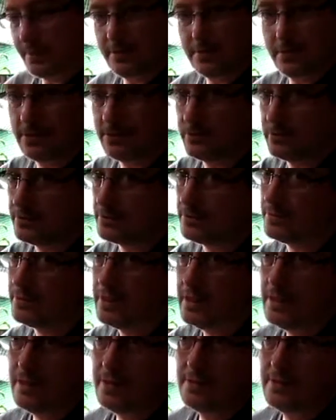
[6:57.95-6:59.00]
I said,
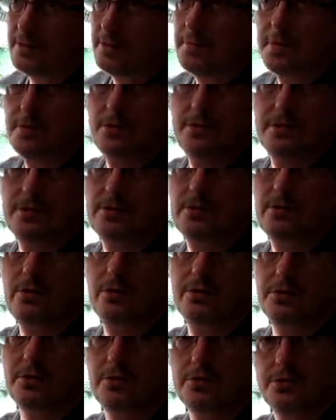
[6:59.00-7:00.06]
sometimes you can just go
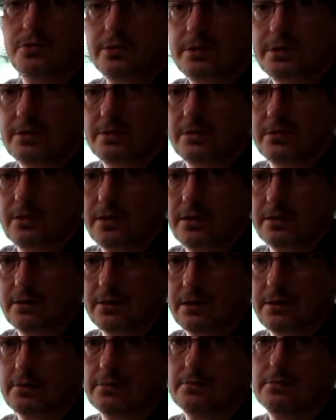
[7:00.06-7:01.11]
to nurseries and
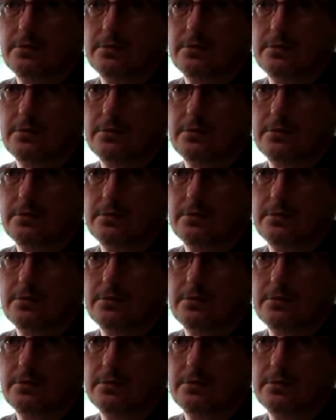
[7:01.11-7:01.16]
get